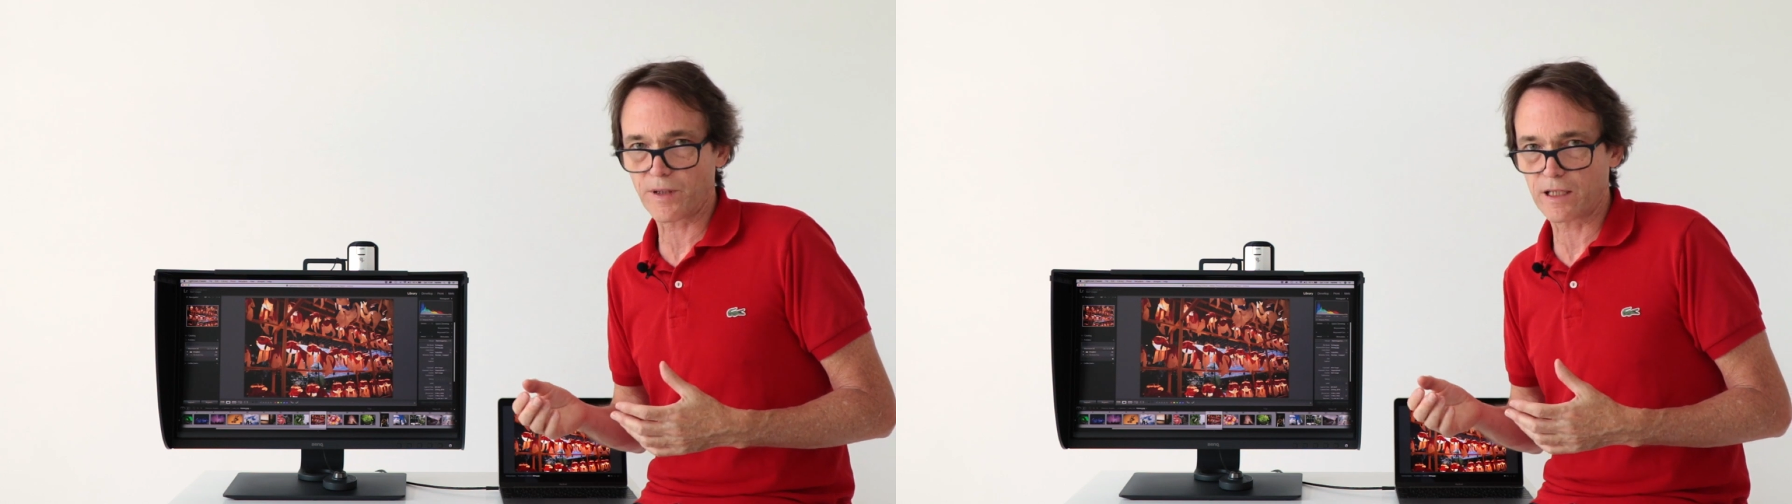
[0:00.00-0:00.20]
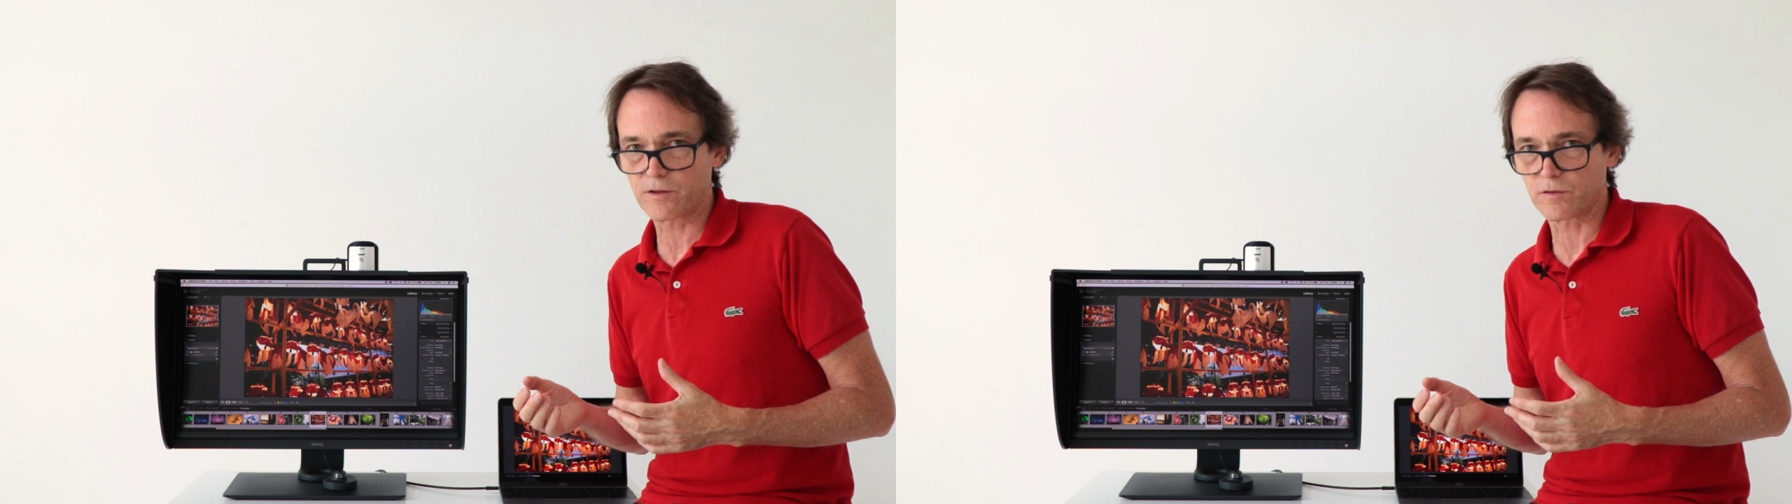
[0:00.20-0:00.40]

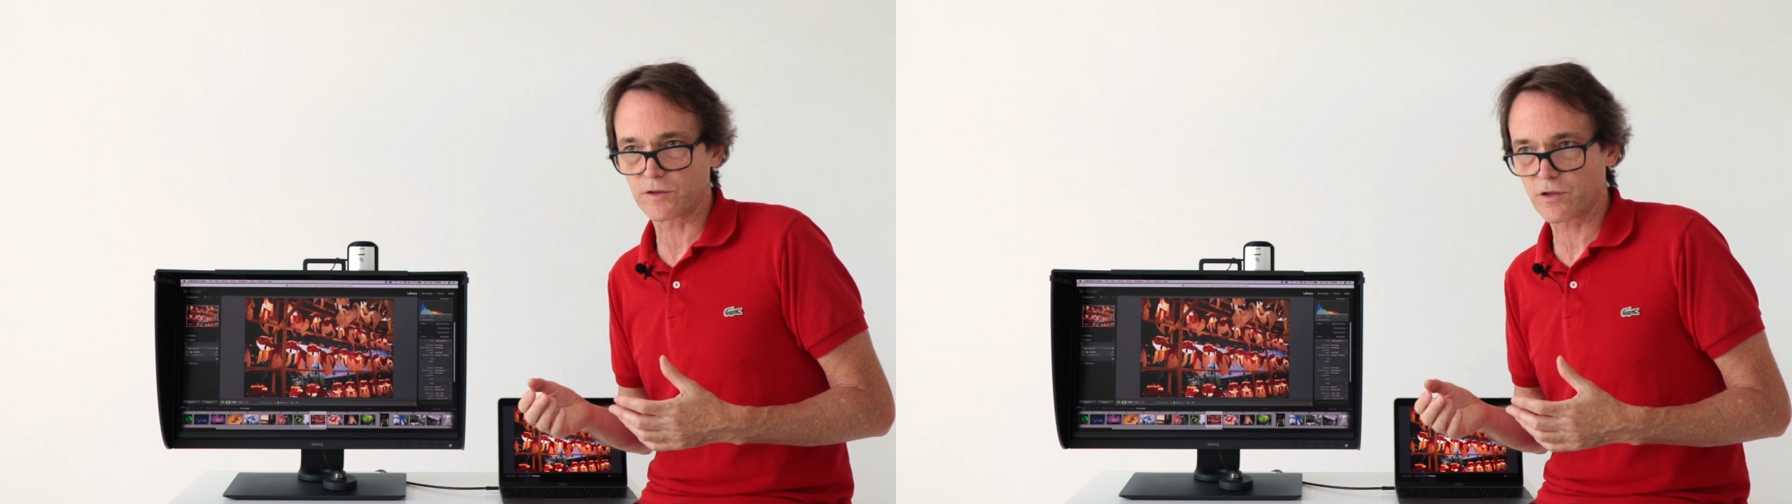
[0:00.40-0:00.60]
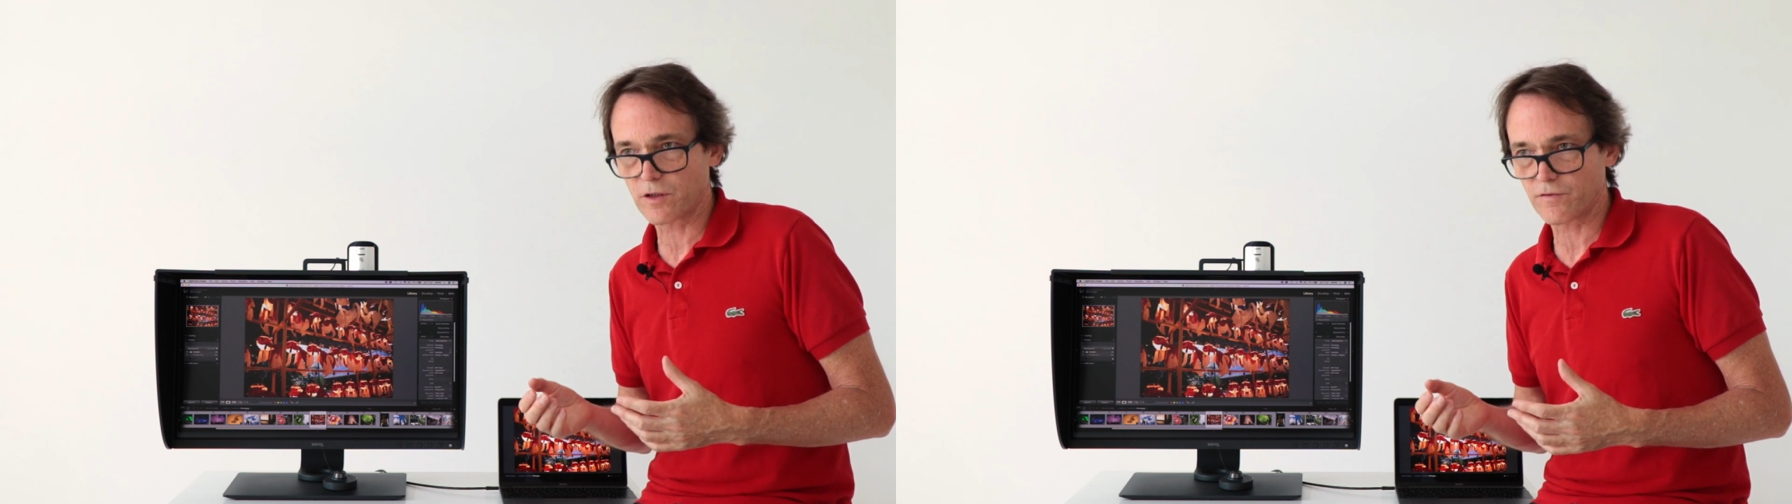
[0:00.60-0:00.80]

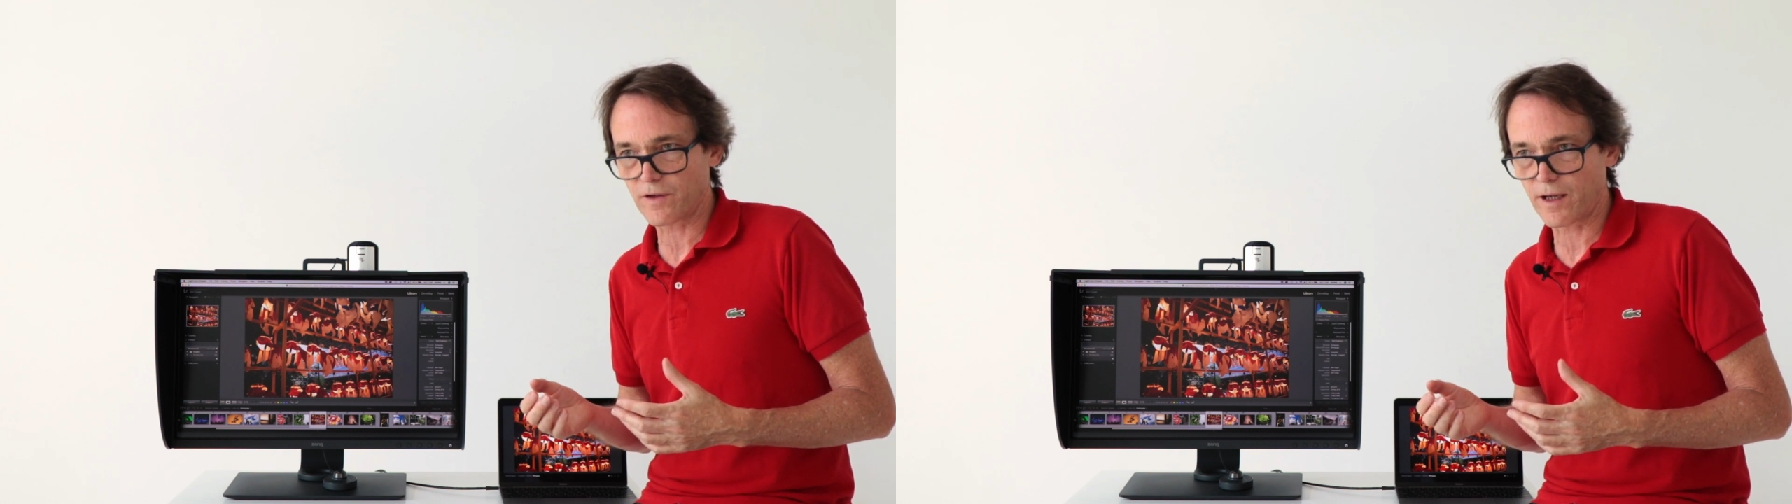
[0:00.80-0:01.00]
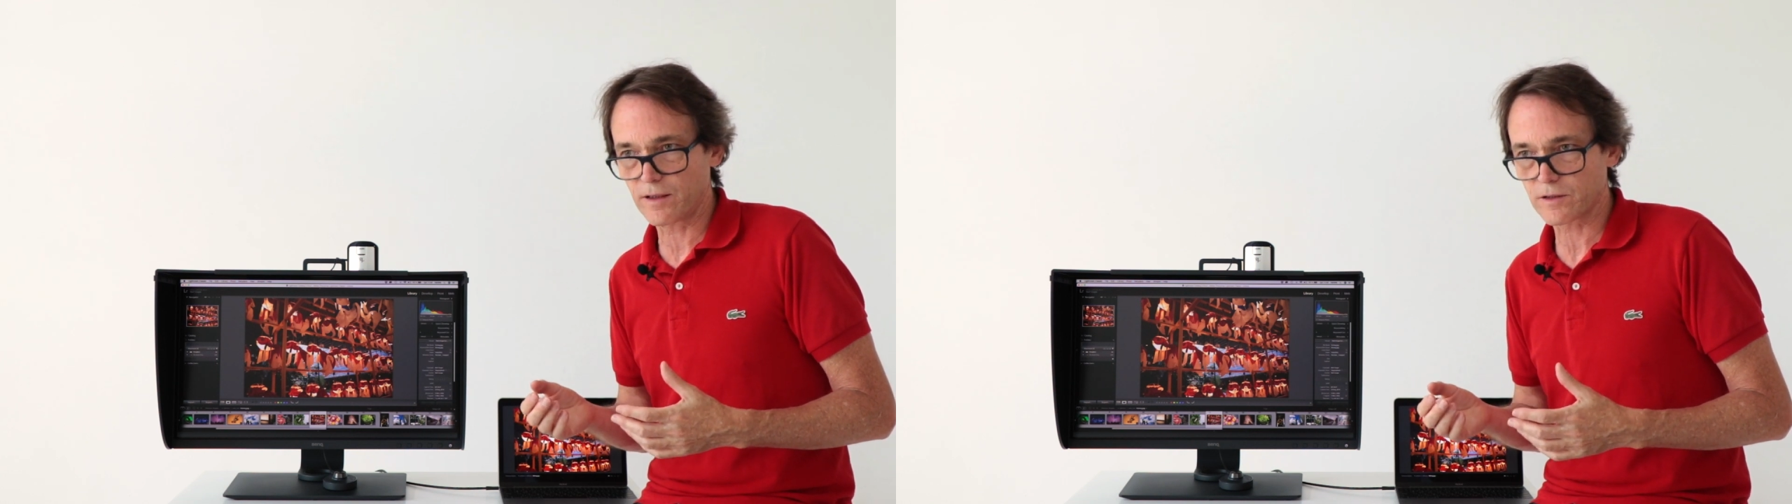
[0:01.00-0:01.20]
Pantone
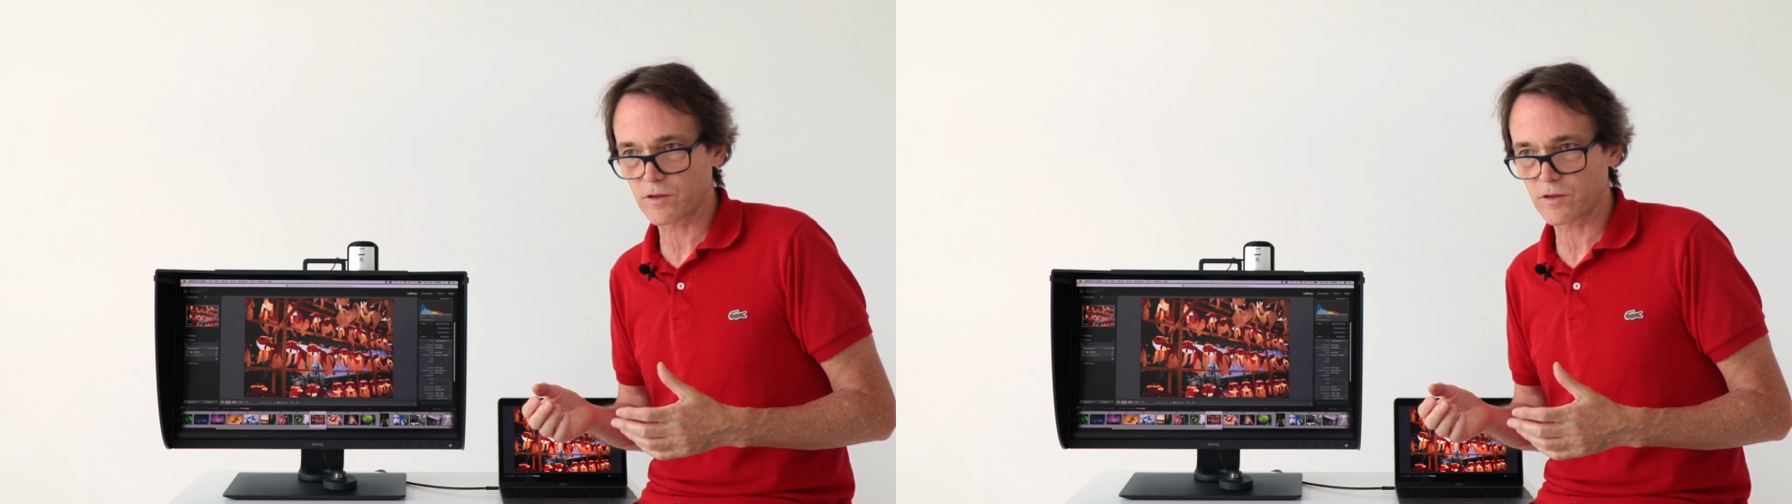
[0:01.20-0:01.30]
certified